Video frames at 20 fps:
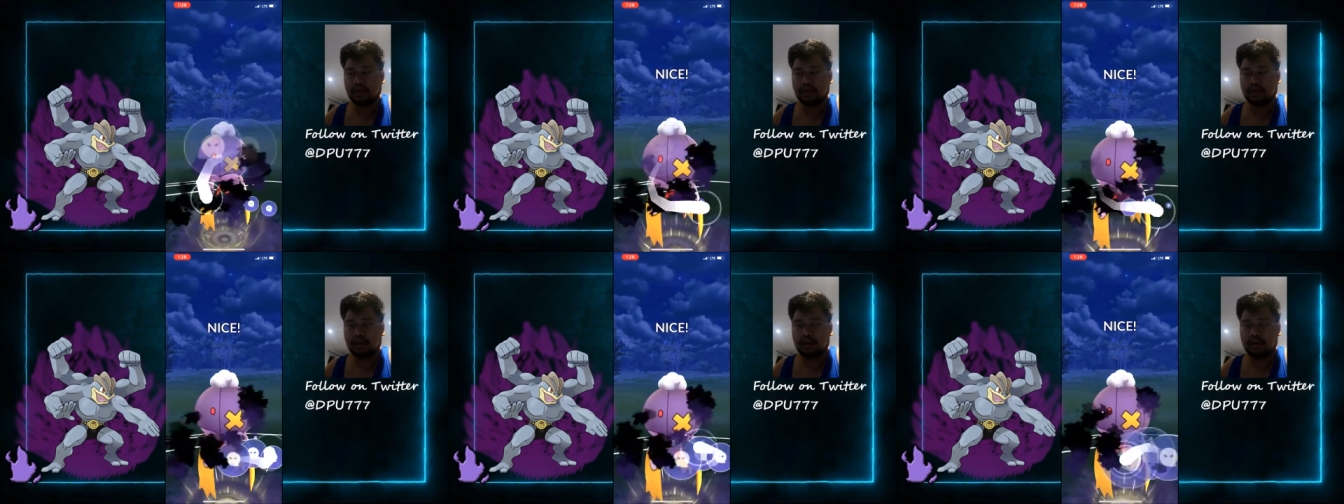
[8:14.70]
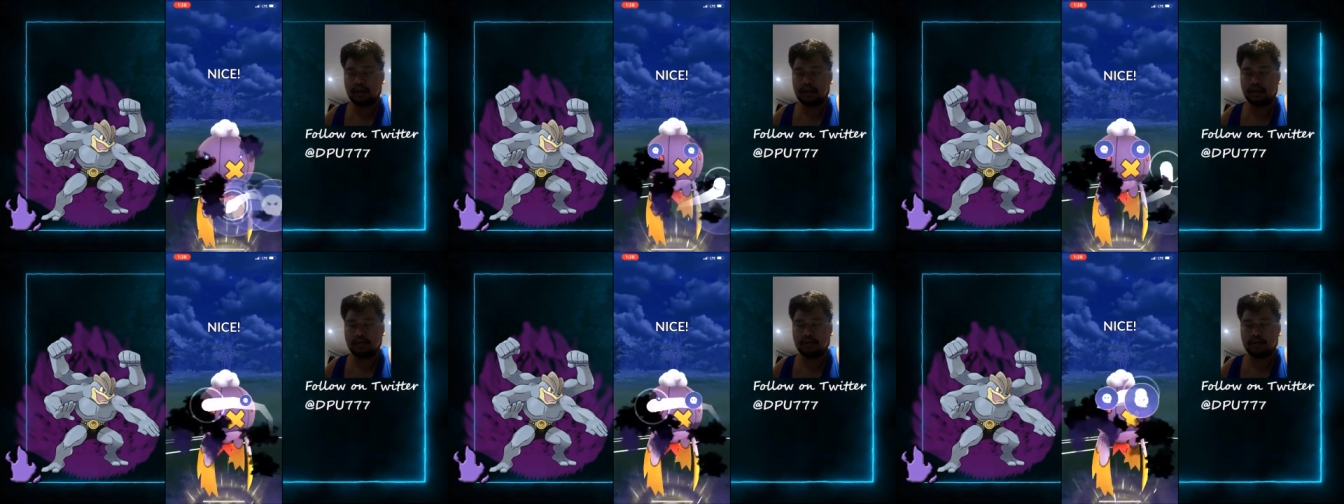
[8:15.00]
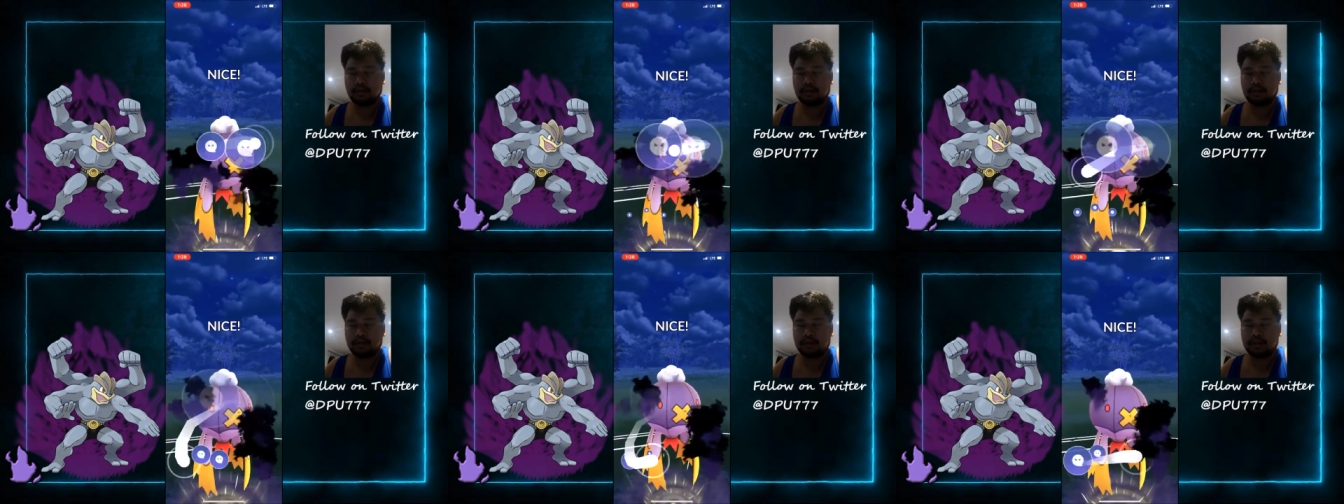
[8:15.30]

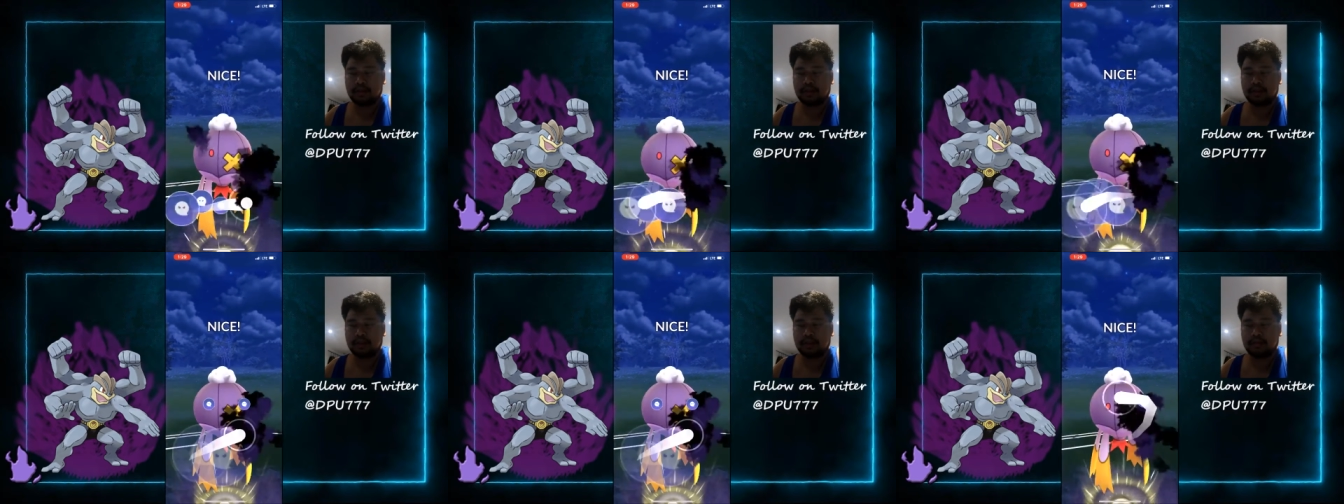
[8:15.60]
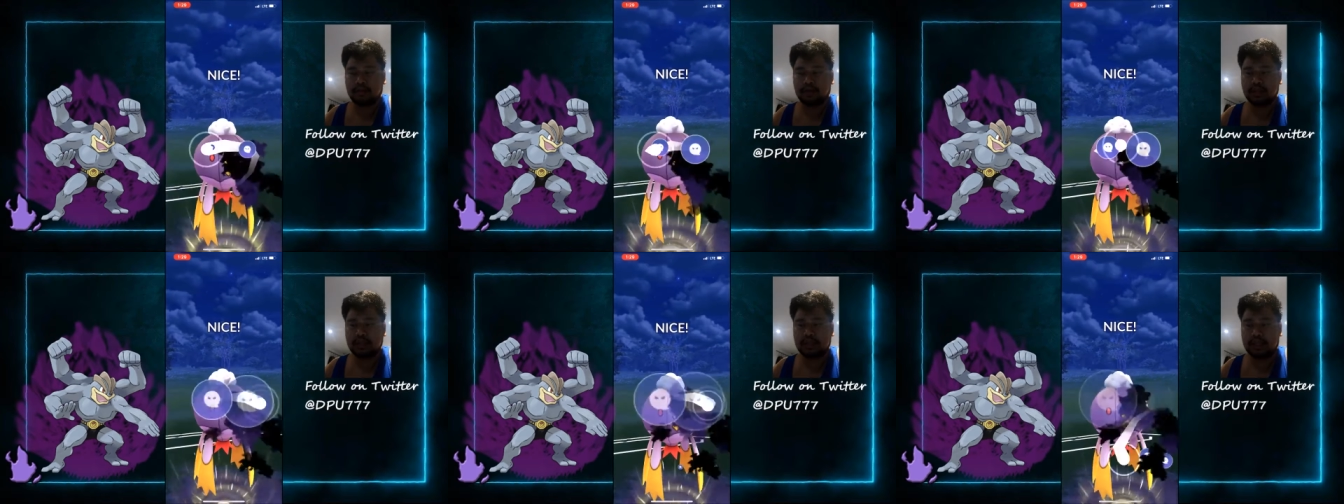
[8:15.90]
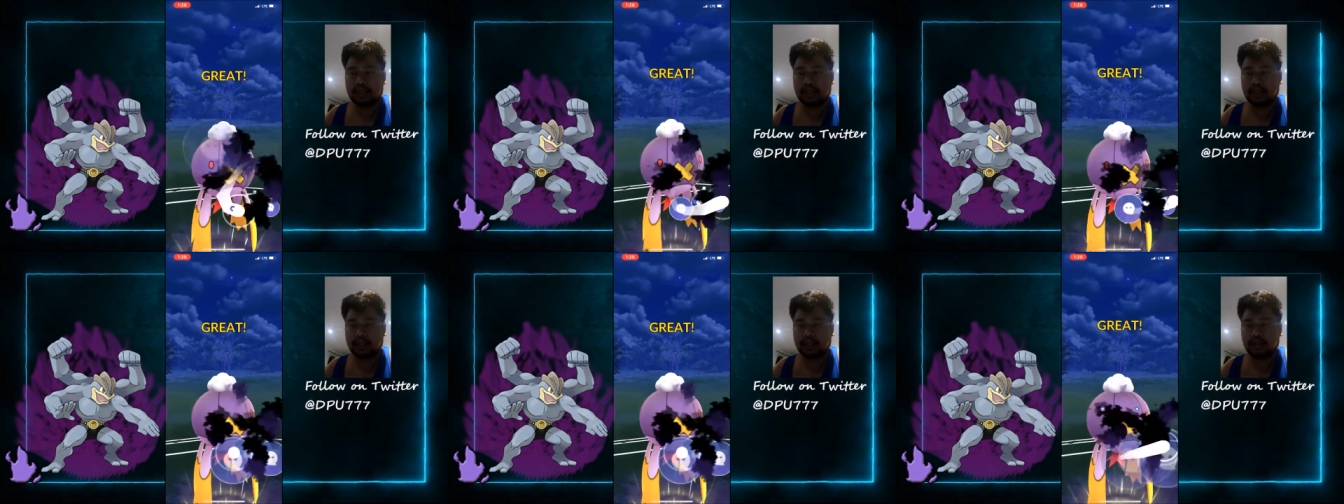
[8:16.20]
because it's most
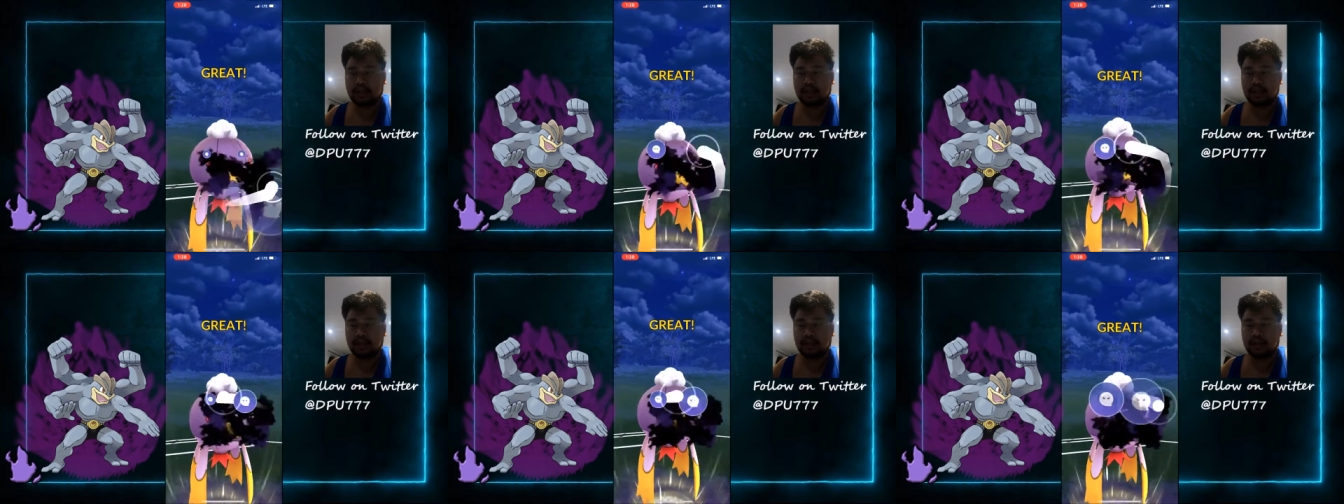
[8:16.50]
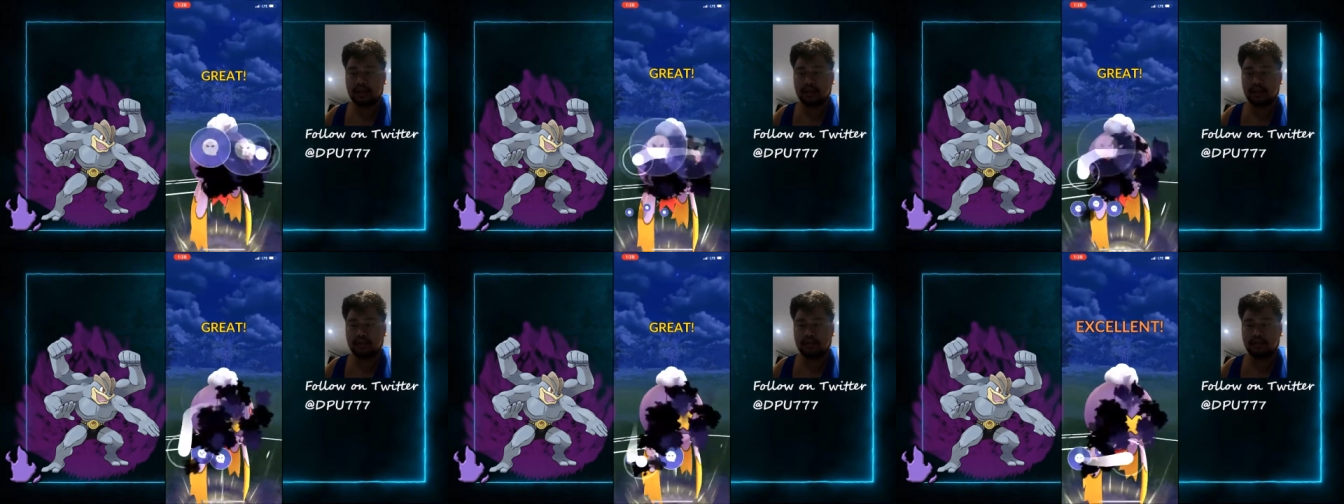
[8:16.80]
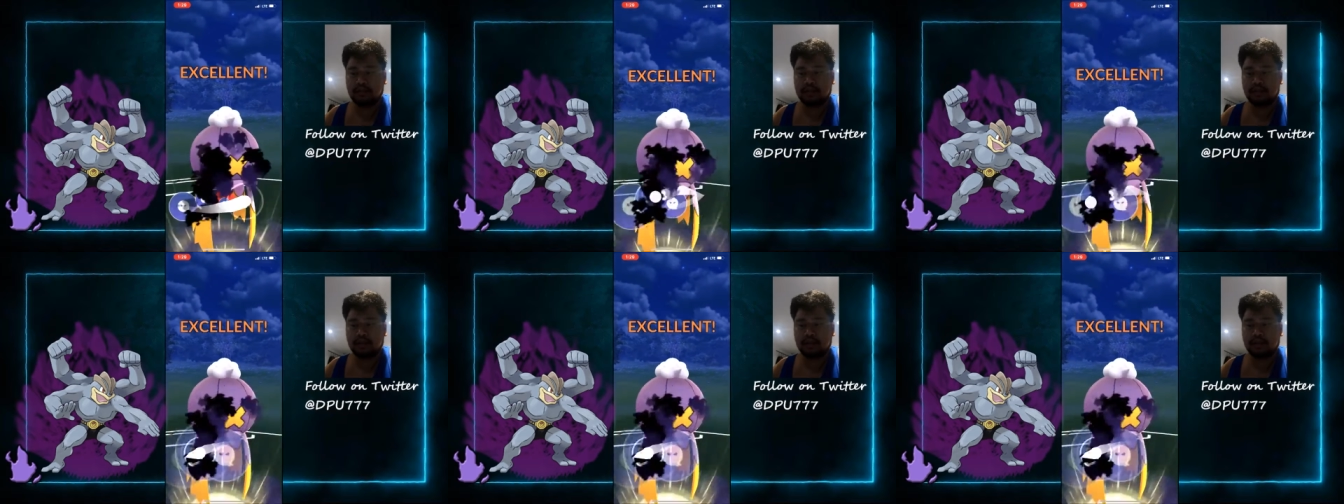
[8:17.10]
likely they're gonna